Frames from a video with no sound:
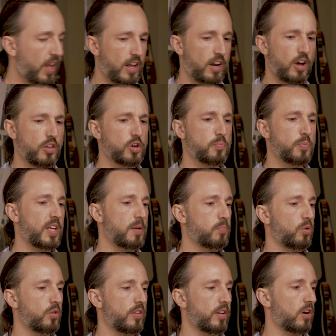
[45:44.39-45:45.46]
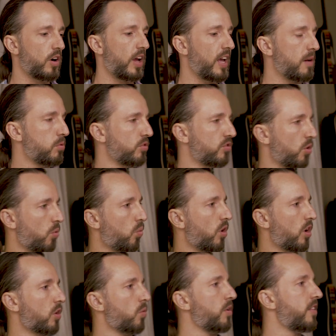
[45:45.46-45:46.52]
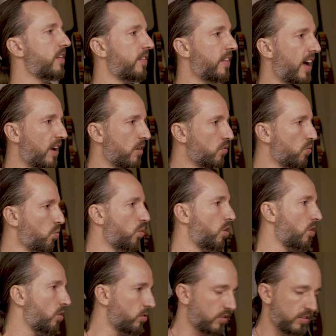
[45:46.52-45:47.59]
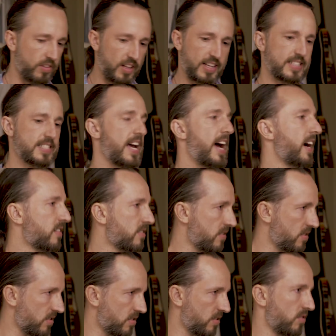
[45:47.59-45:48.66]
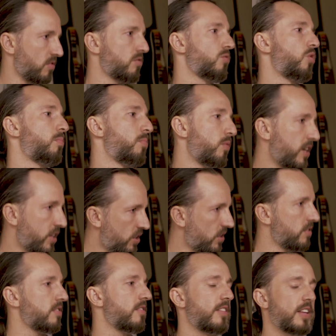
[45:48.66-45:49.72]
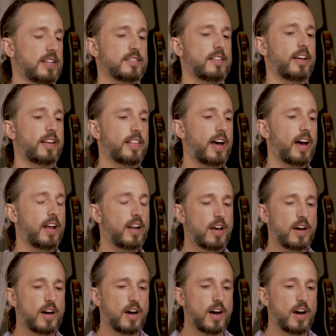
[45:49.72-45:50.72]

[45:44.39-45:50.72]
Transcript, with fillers: and other people that are able to work within that world of like taxes and corporations and things like that.